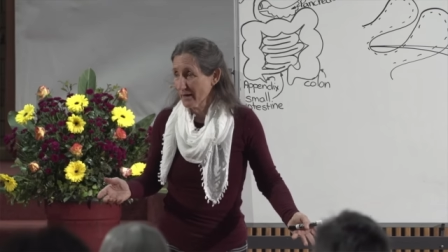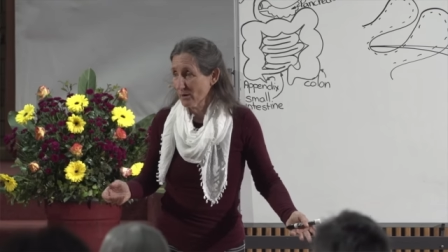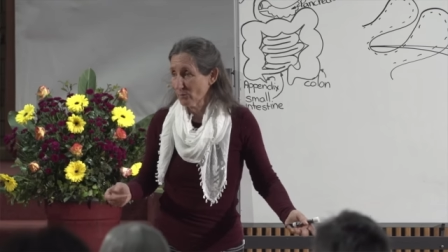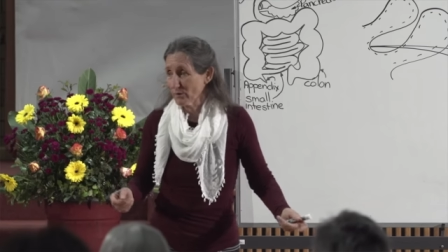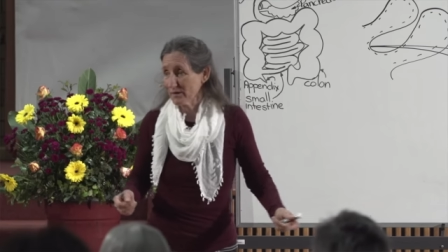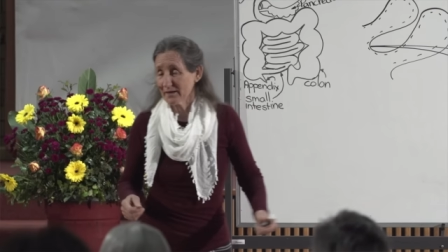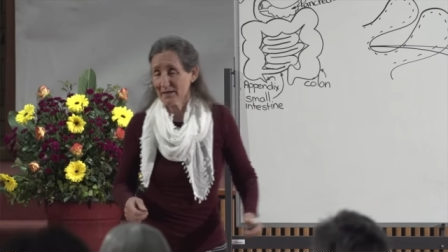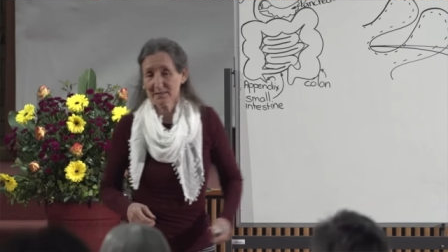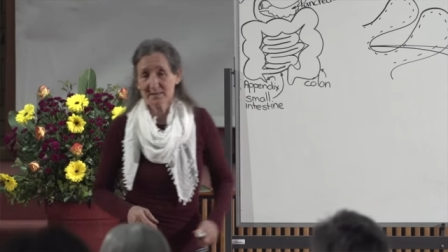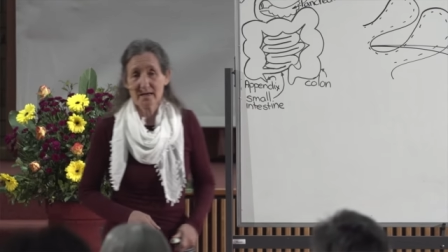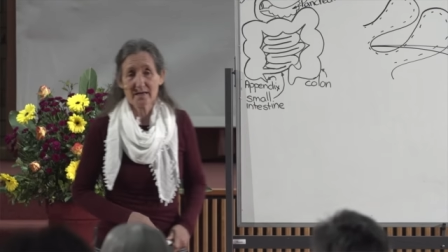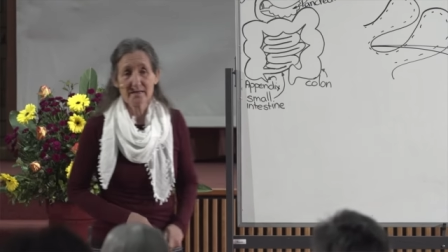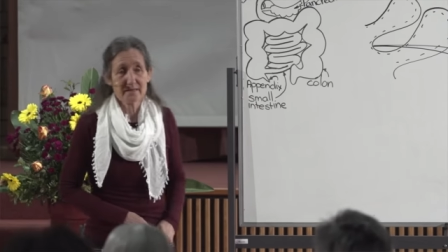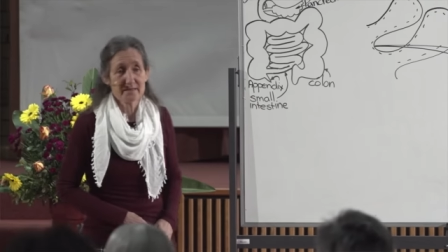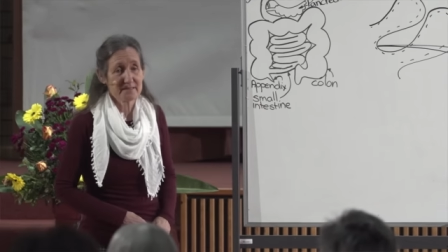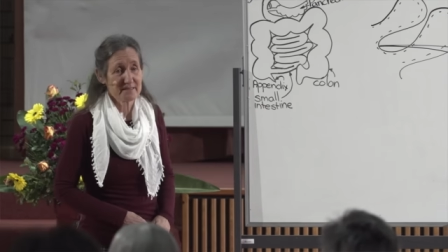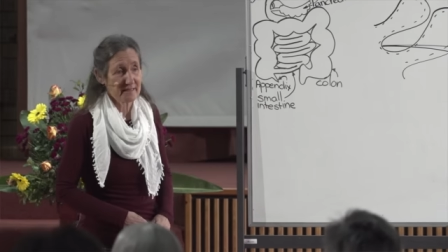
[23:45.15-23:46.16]
And when they say
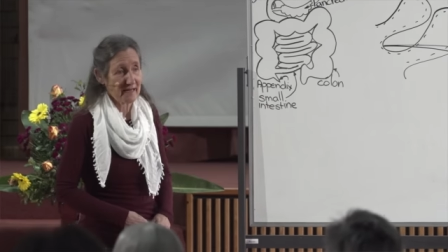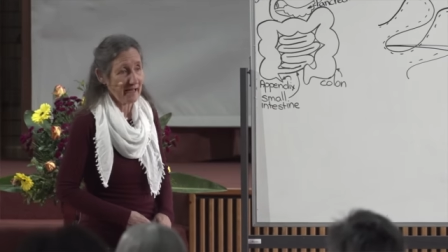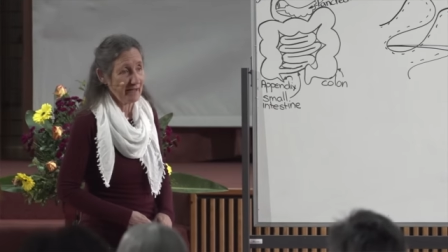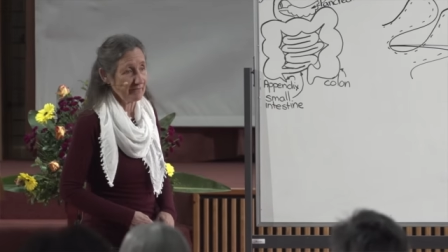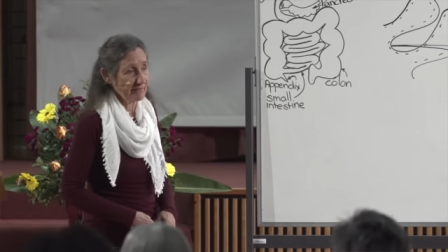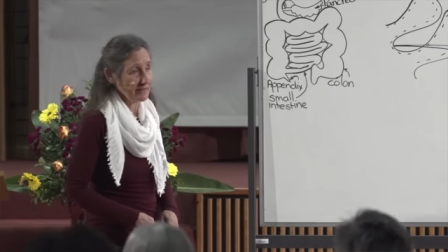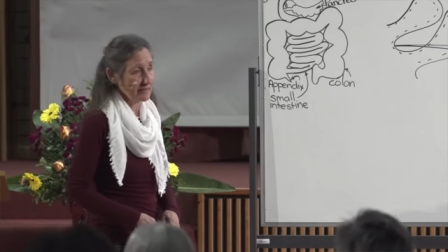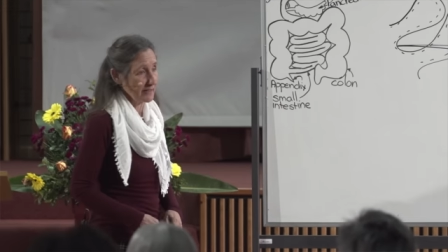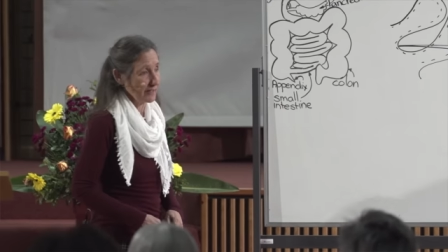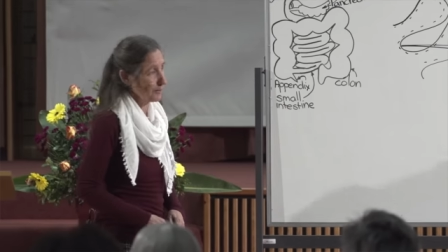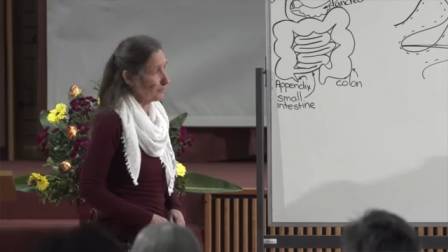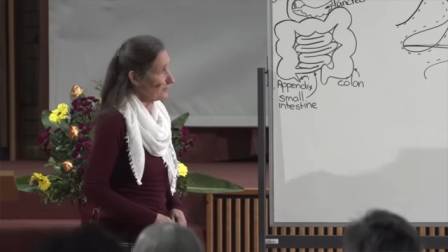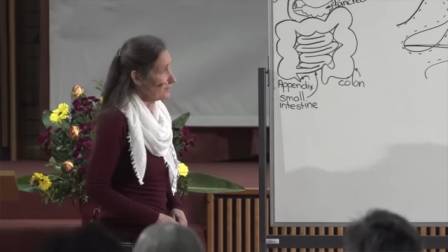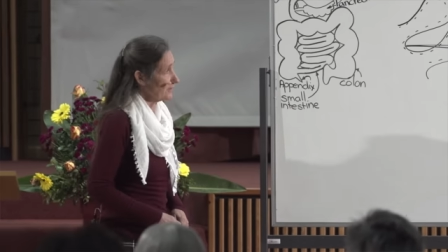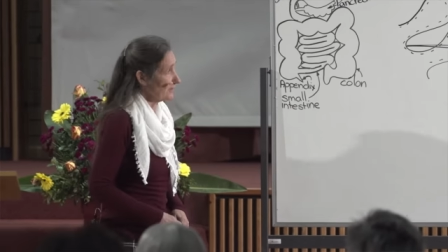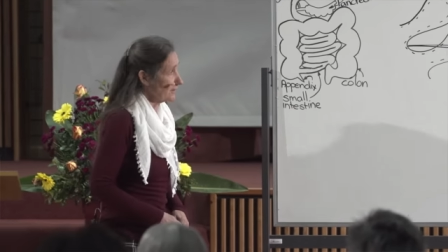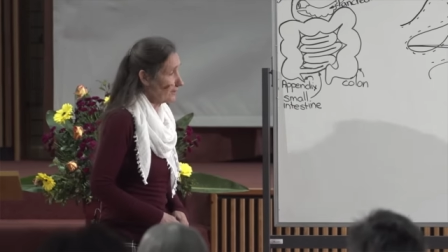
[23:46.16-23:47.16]
they're starving, they
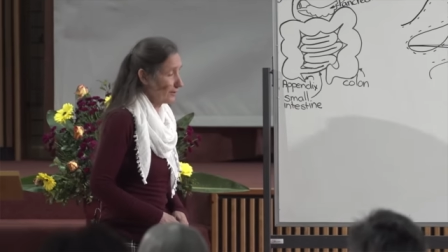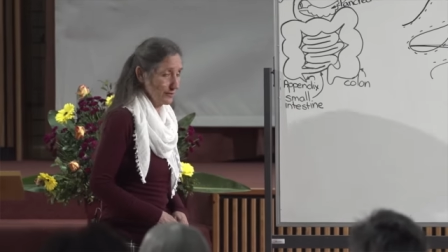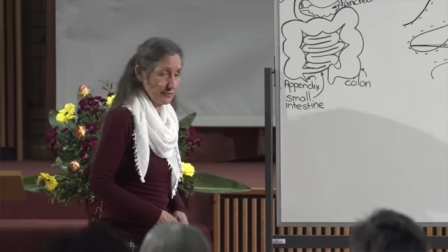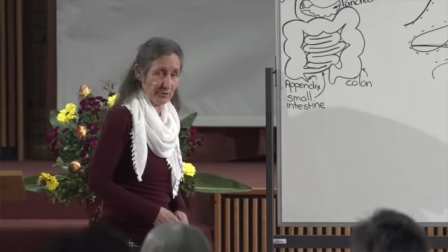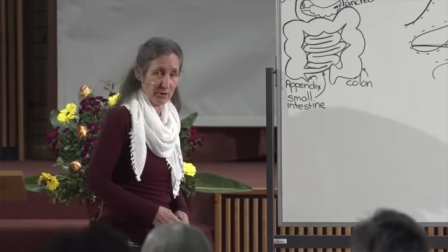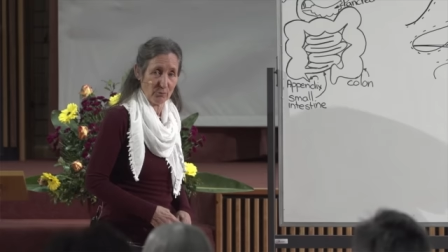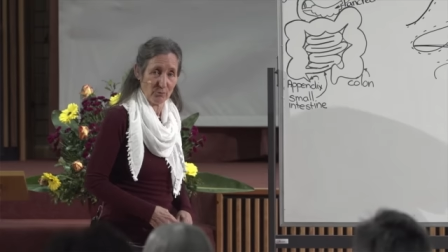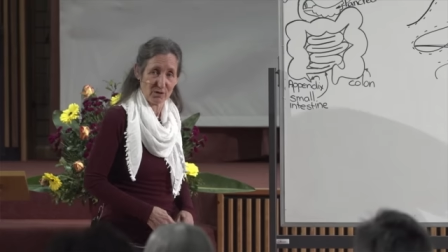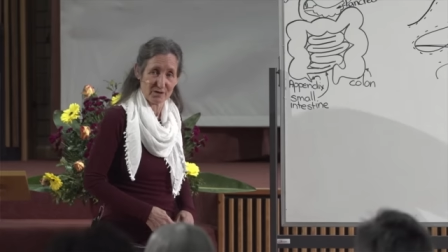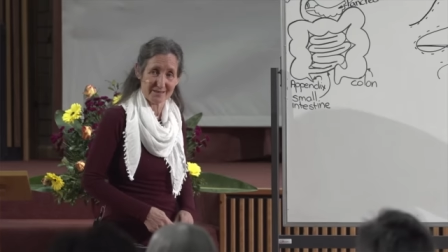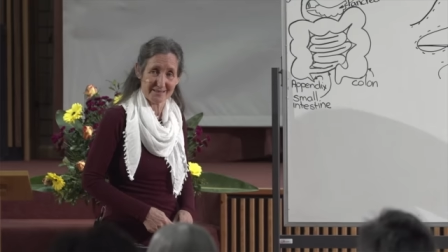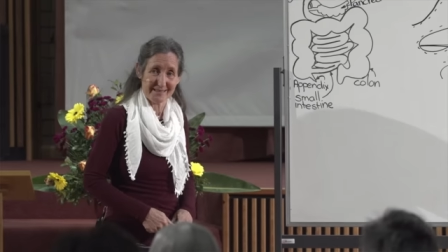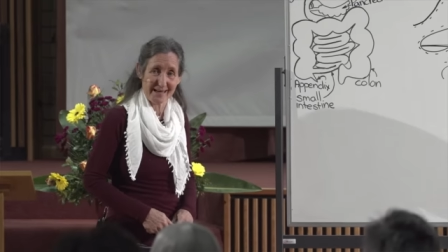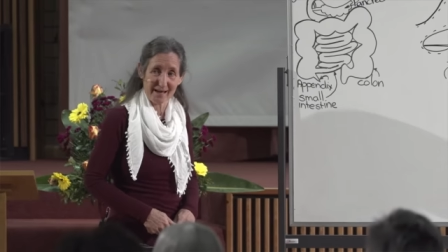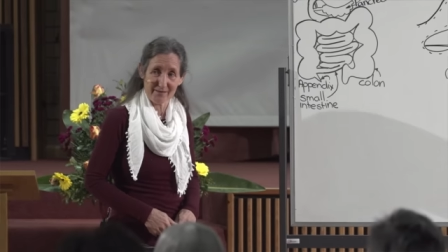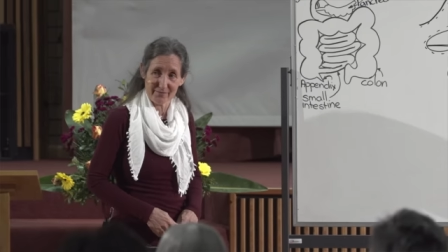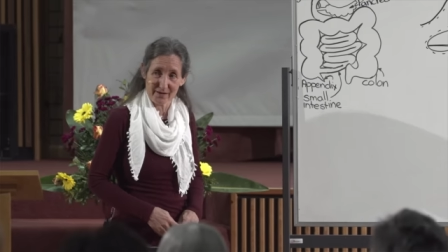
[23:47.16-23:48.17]
obviously don't know what
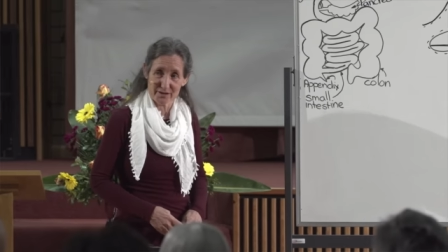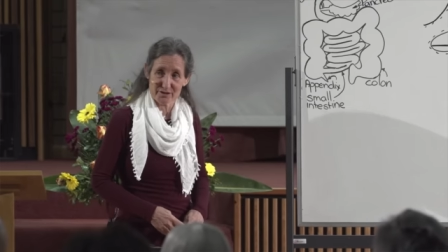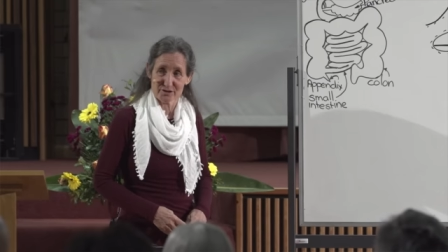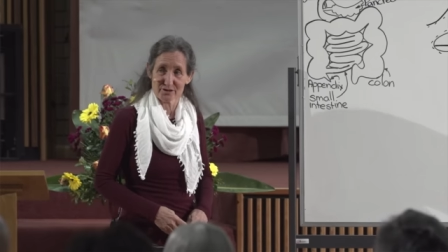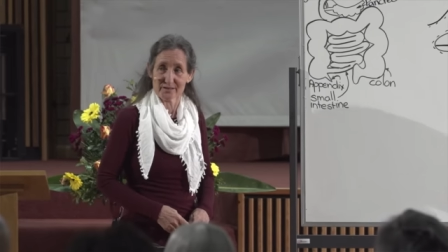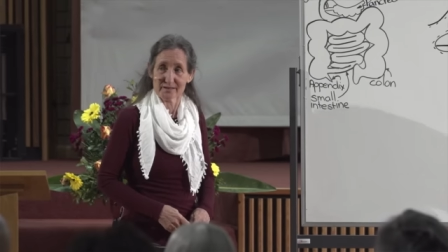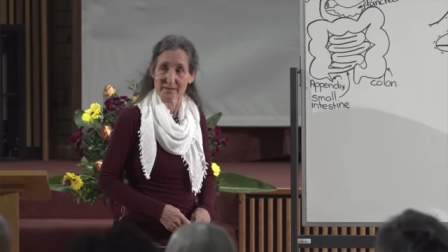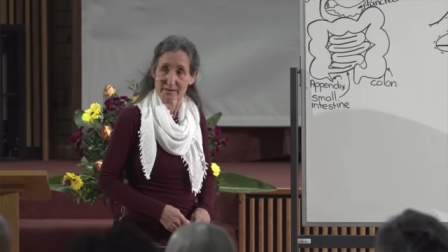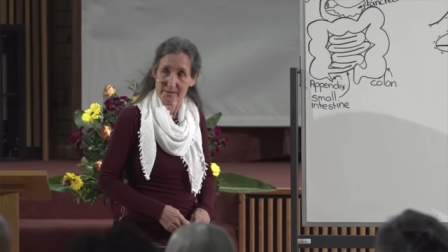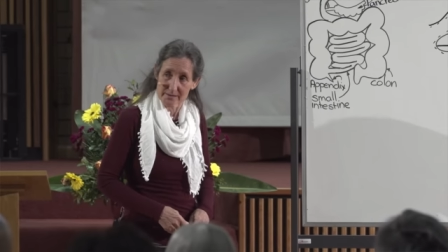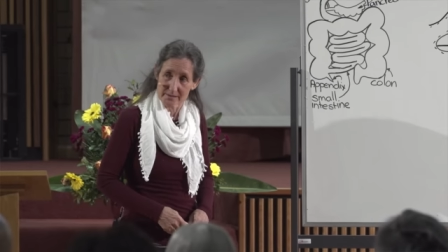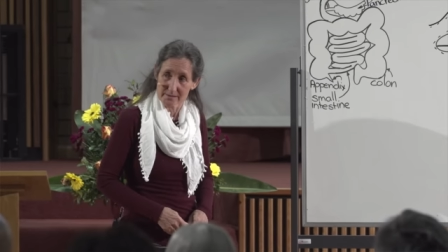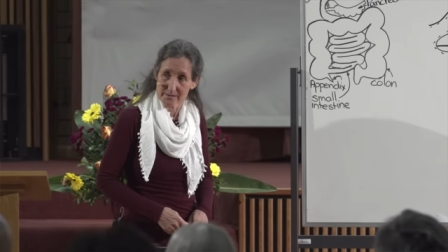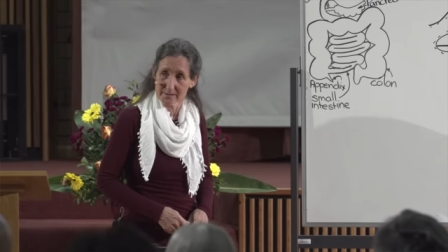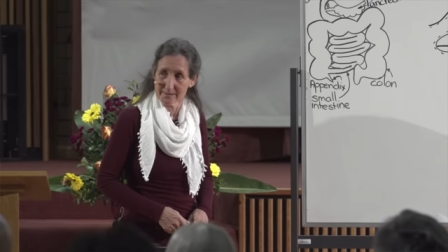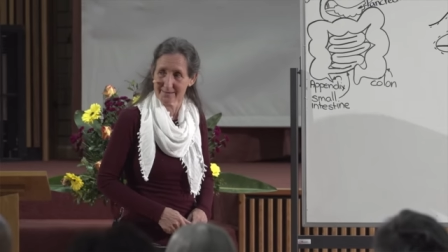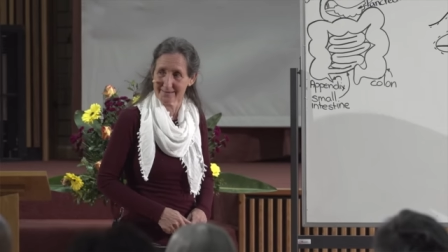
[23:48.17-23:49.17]
starvation
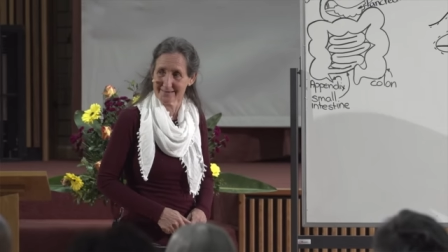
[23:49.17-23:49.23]
is.